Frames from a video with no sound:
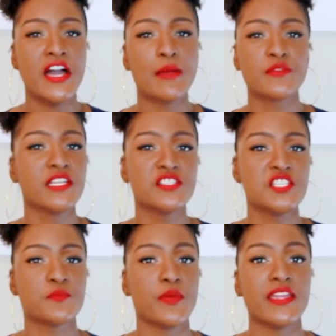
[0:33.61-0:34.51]
I'm going to
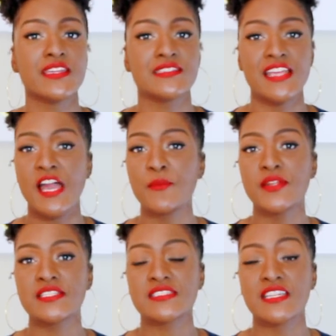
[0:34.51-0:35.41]
just break it down,
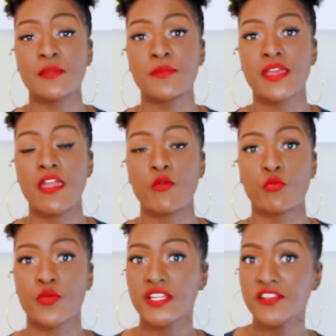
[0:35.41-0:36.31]
but it's going to be
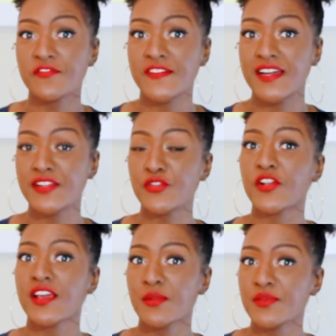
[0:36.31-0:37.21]
really fun.
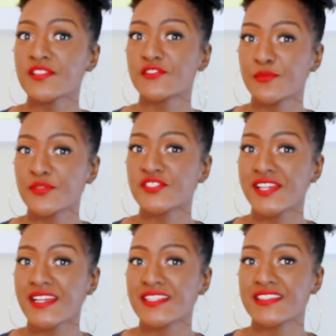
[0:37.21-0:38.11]
You're going to be super
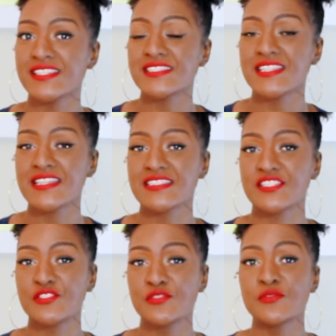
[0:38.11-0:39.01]
shocked at these things
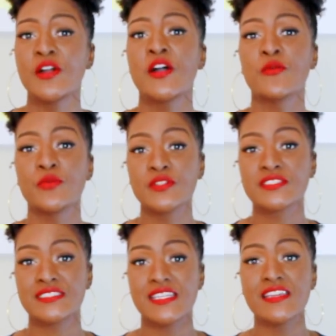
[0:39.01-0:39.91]
that you will
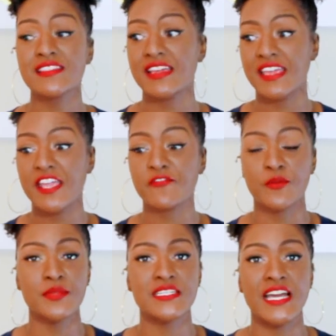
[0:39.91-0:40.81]
see that came
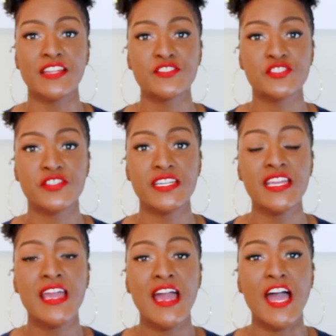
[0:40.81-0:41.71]
from the Dollar Tree.